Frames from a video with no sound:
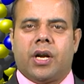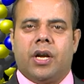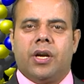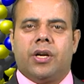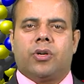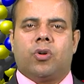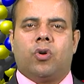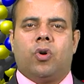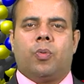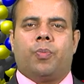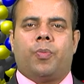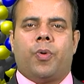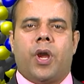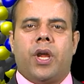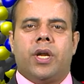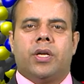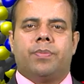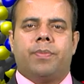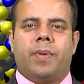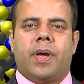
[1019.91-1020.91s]
control
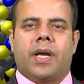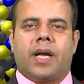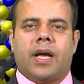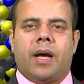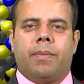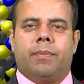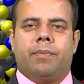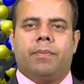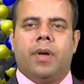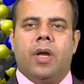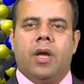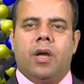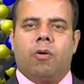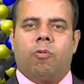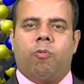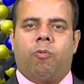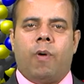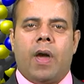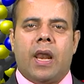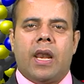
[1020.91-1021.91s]
point may come
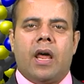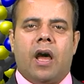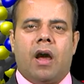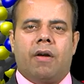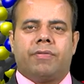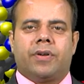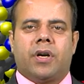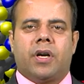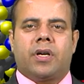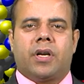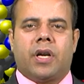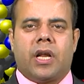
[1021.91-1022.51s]
well after